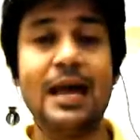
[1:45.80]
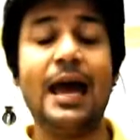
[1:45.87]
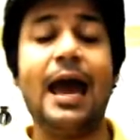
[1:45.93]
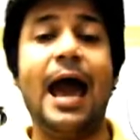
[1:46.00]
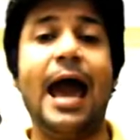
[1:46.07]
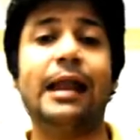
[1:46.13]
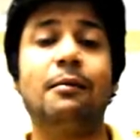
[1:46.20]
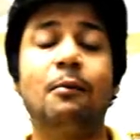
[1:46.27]
and
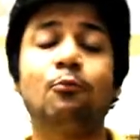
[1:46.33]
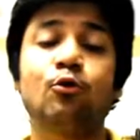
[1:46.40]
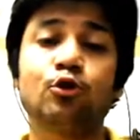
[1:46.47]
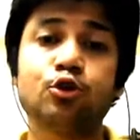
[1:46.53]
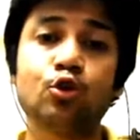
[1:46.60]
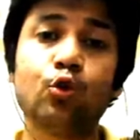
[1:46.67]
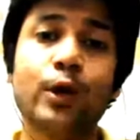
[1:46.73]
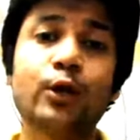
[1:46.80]
I'm also
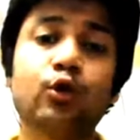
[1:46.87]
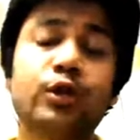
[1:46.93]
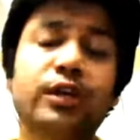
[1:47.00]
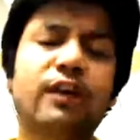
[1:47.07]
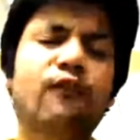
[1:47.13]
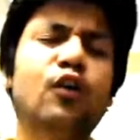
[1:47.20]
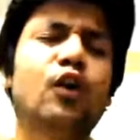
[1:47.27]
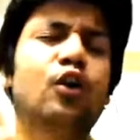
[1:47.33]
going to give
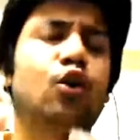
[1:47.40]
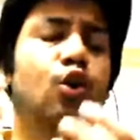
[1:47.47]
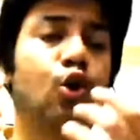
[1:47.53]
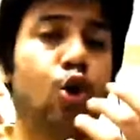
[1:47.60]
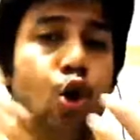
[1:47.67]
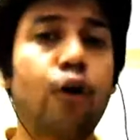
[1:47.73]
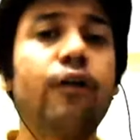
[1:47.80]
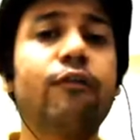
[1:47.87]
you a
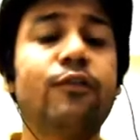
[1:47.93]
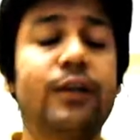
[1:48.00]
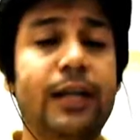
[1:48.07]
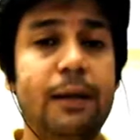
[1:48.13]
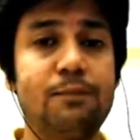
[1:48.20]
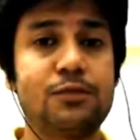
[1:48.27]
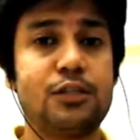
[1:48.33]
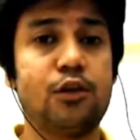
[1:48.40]
lot of
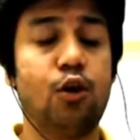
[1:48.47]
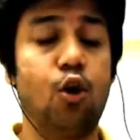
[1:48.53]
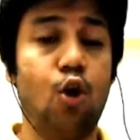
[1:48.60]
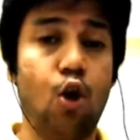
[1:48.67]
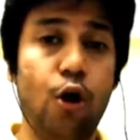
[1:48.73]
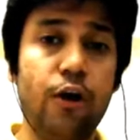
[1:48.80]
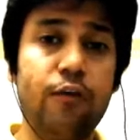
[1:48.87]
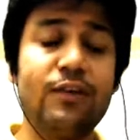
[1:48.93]
tips, a lot
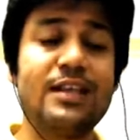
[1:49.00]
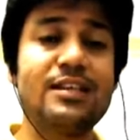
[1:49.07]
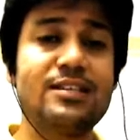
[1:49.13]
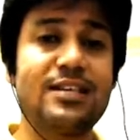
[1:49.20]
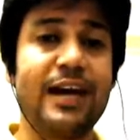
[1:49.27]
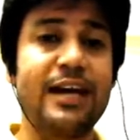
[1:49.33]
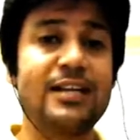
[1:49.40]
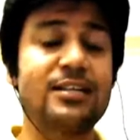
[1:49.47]
of
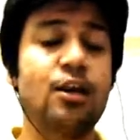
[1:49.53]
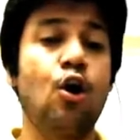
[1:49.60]
insights